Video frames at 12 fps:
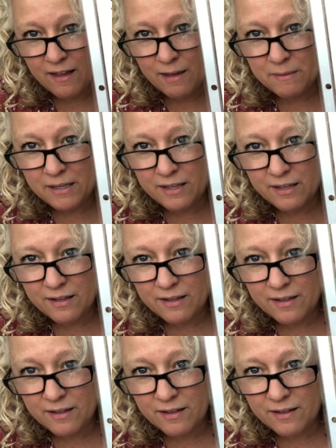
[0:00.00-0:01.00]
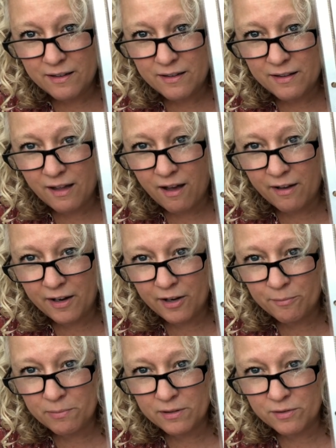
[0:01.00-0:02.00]
I mean, the hot
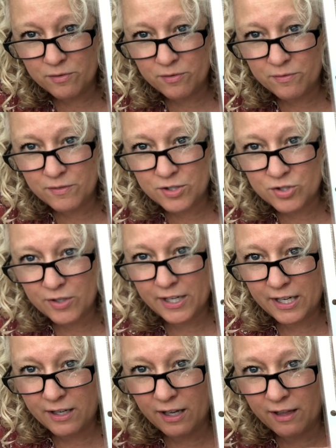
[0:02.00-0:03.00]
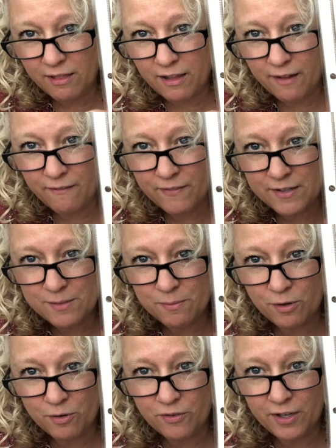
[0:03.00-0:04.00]
air balloon, the train. I love this
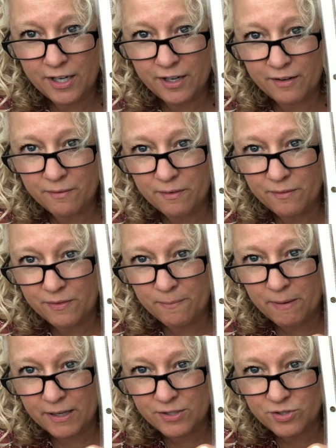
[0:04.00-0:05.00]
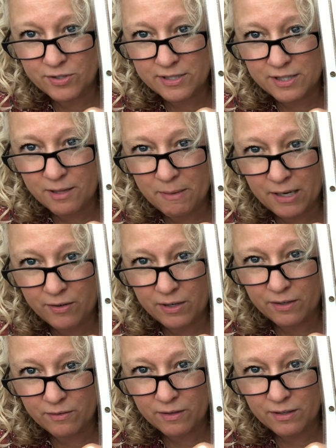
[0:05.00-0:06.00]
one over here with pine trees in the
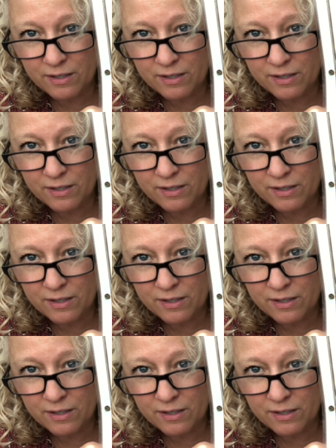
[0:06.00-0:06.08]
background.